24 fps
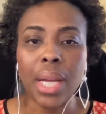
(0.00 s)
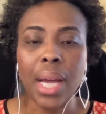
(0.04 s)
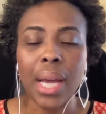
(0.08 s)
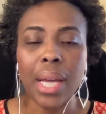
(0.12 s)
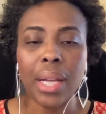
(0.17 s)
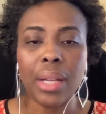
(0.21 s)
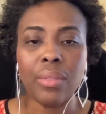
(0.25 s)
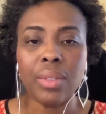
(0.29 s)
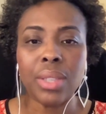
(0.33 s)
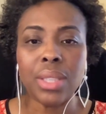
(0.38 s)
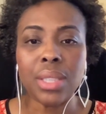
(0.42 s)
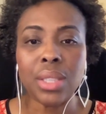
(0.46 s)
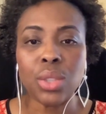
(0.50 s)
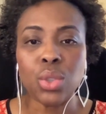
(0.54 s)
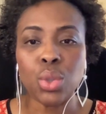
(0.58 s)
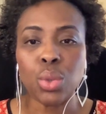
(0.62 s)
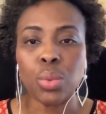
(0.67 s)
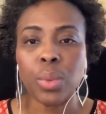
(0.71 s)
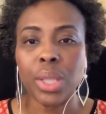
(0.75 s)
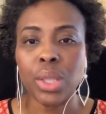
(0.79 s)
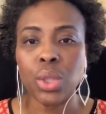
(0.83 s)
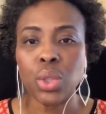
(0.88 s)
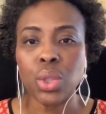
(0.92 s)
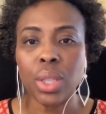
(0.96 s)
out of a
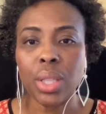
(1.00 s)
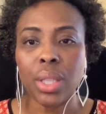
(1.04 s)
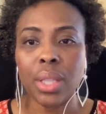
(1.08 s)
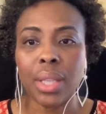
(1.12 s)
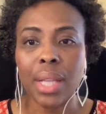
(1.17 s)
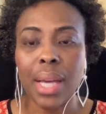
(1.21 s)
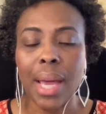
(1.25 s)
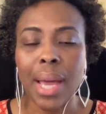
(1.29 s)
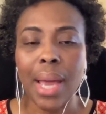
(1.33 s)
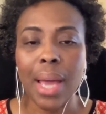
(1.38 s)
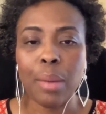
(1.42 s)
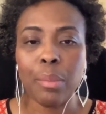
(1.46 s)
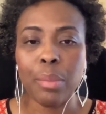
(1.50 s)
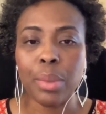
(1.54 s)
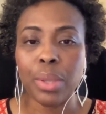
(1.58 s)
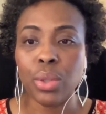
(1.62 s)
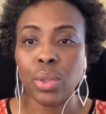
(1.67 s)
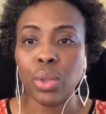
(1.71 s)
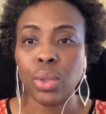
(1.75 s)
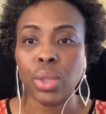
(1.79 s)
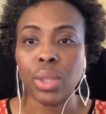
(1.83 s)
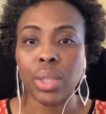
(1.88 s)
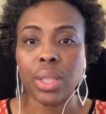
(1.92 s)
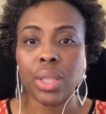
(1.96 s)
situation that happened
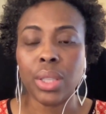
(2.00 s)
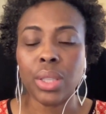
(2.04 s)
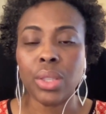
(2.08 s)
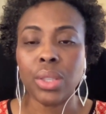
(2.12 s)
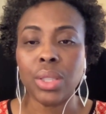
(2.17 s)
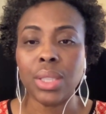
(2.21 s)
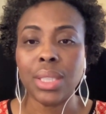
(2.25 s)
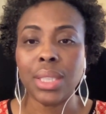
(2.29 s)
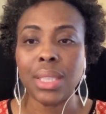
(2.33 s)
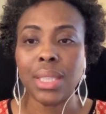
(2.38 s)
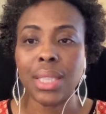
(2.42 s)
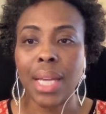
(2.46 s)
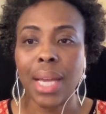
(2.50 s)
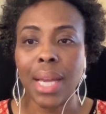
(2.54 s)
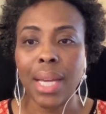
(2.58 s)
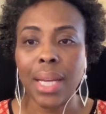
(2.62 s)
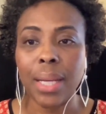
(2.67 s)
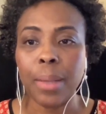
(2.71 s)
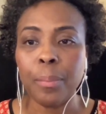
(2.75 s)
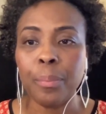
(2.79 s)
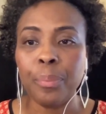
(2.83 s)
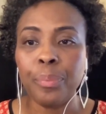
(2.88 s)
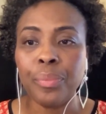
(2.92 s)
earlier today.